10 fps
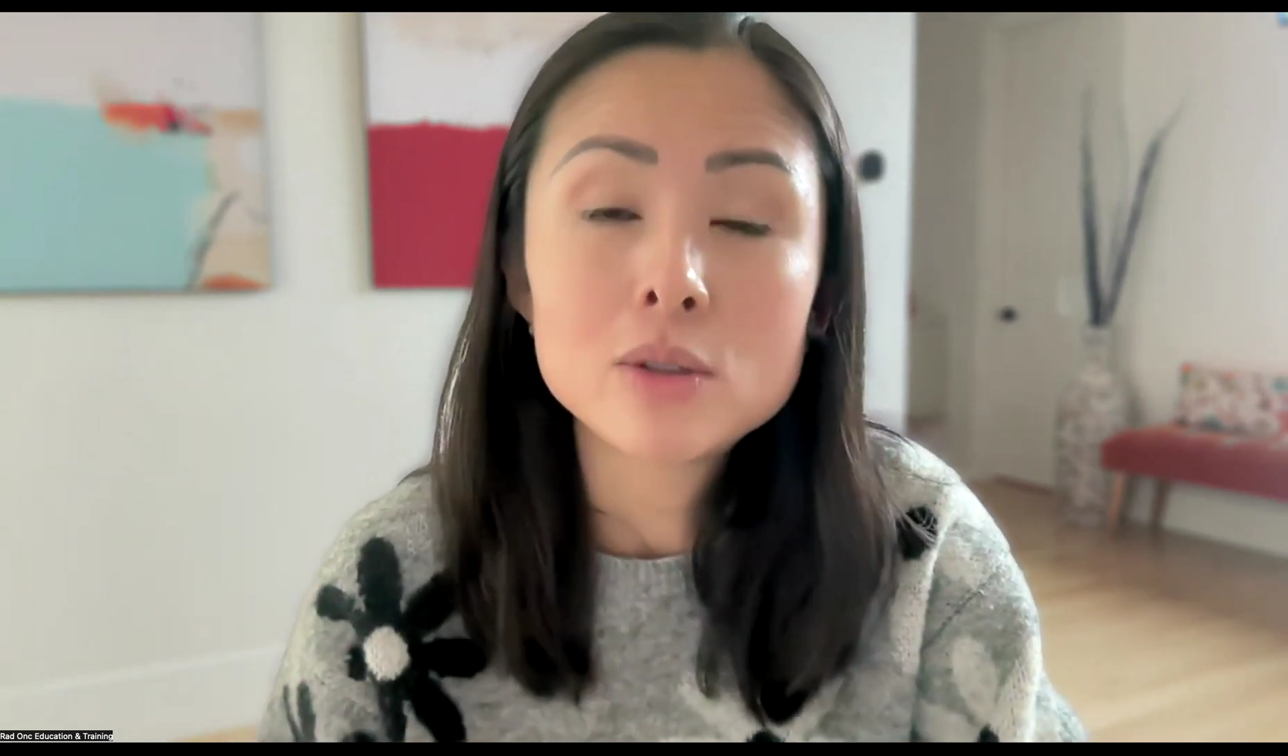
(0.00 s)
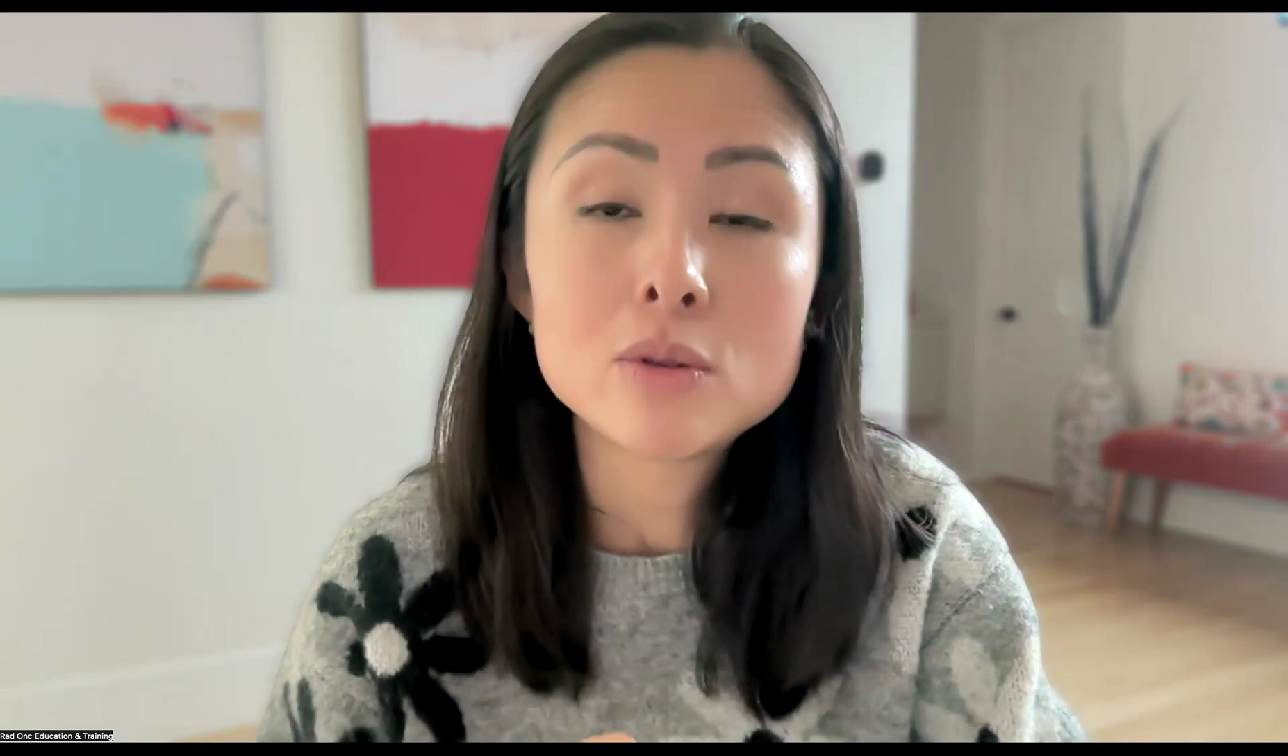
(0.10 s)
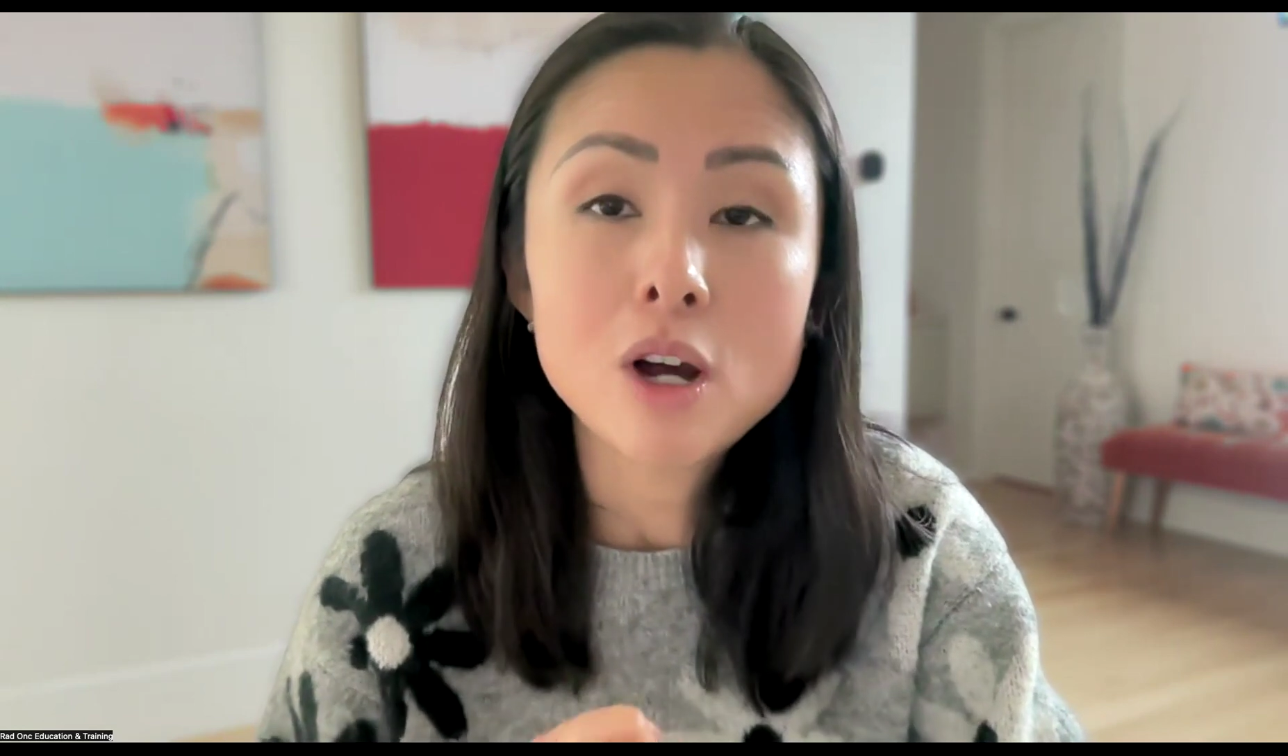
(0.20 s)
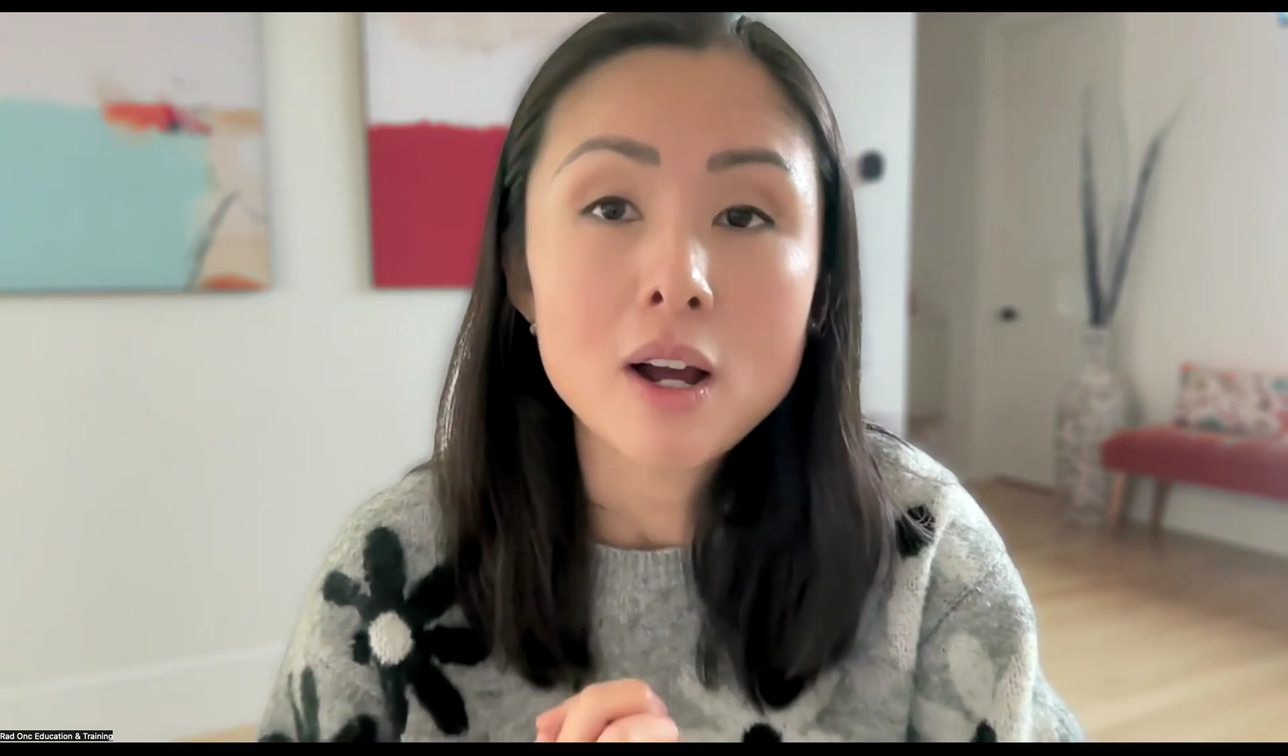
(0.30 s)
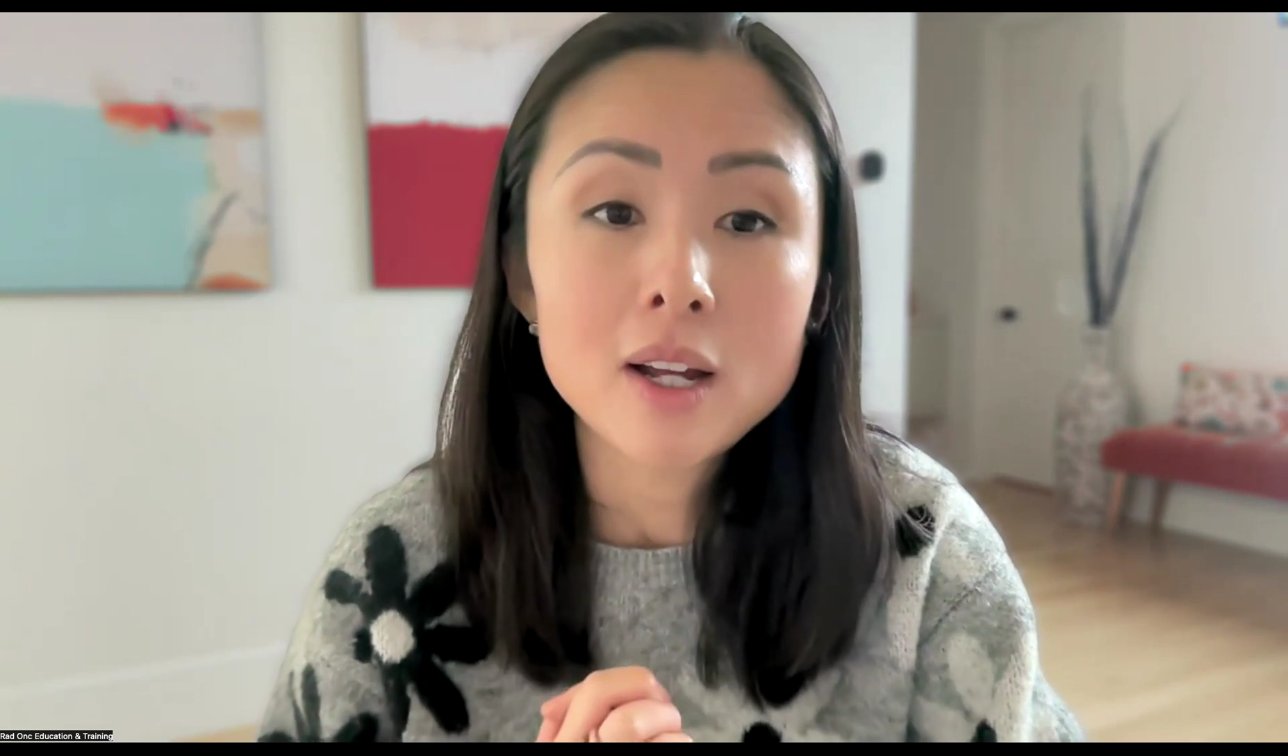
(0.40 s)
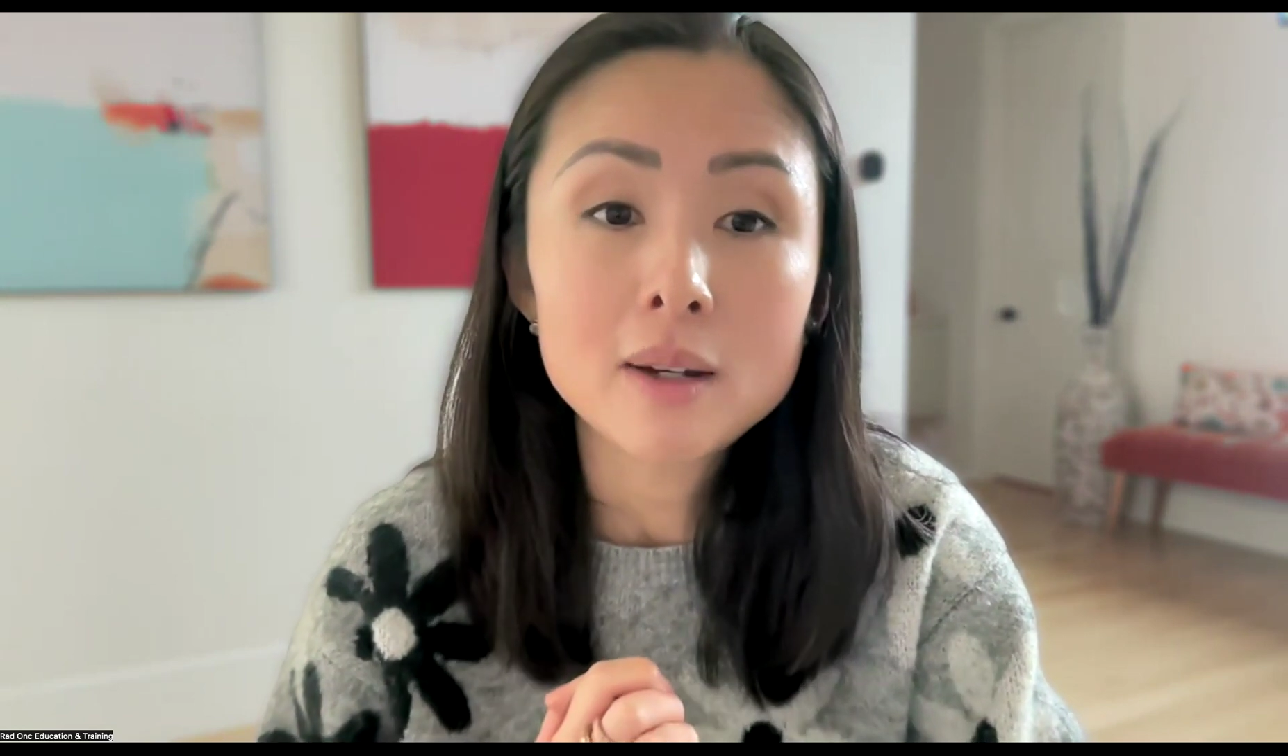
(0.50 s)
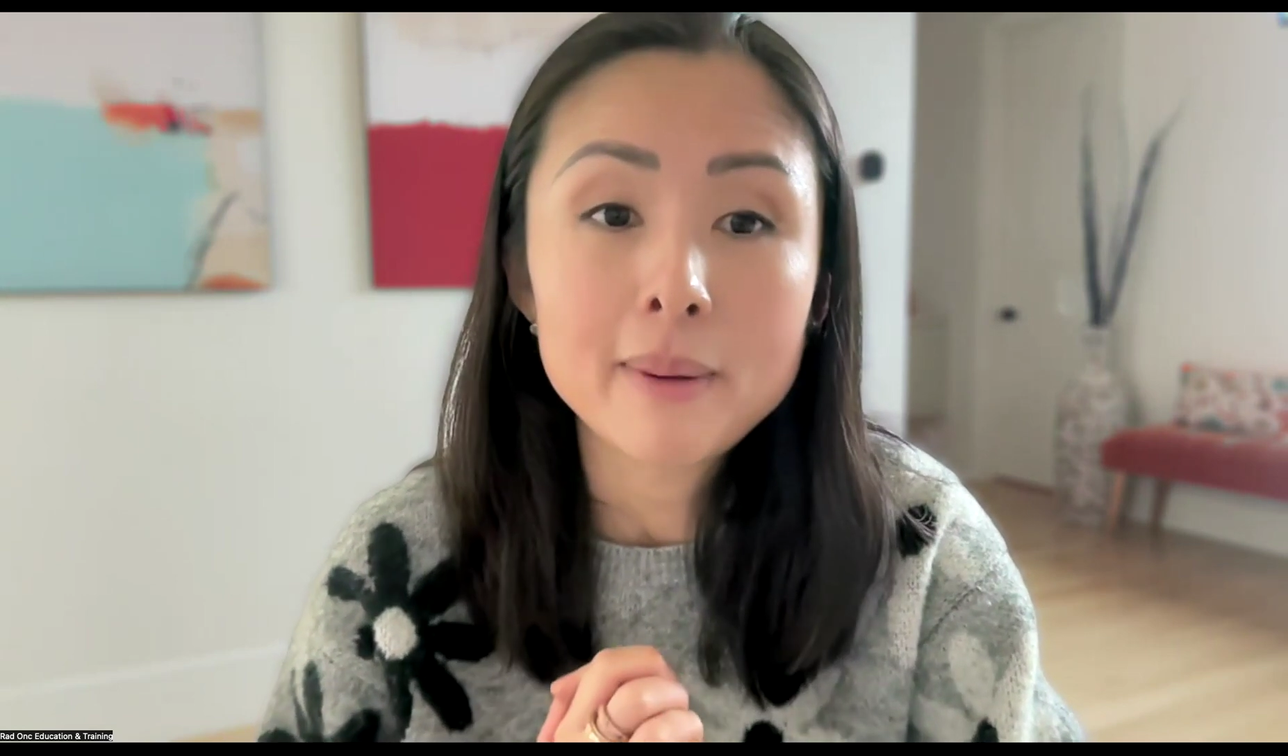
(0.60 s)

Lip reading: to talk